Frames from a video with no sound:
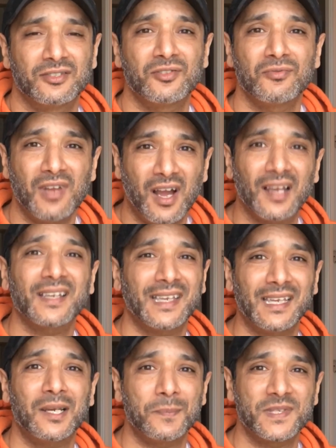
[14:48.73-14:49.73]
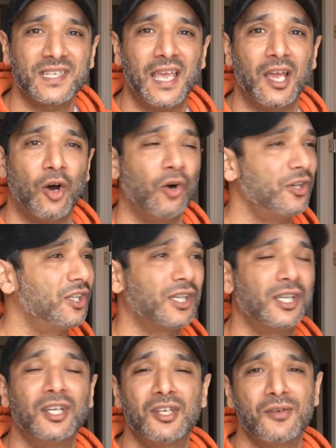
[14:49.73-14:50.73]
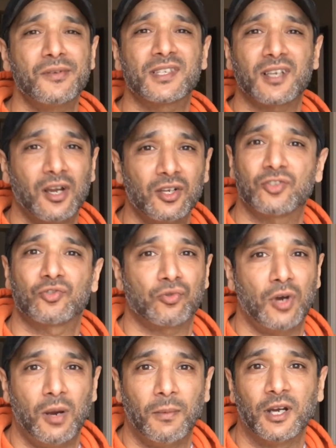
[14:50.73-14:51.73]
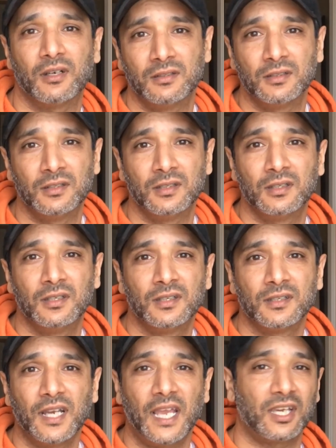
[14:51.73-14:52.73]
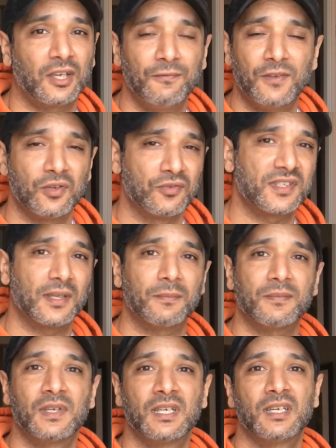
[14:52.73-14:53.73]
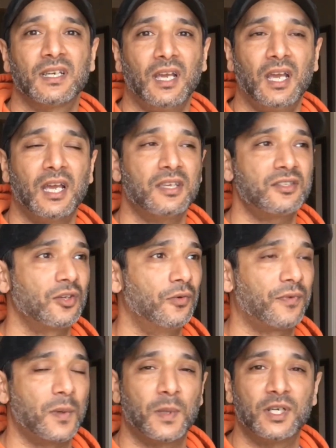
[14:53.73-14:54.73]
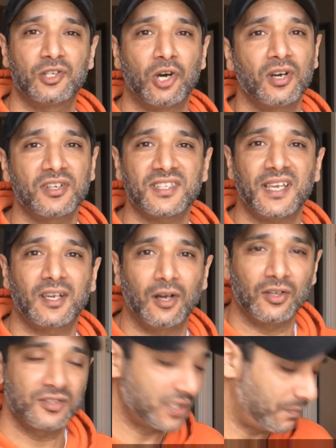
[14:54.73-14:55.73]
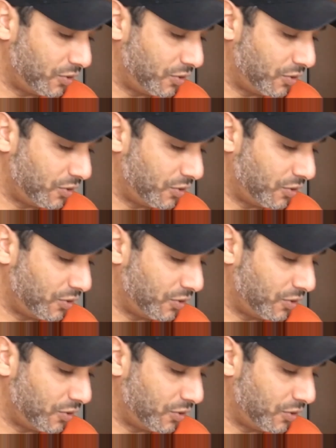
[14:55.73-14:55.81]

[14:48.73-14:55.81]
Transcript: Do not get upset. All you're gonna do is cause trauma and confuse them. So from a dog psychology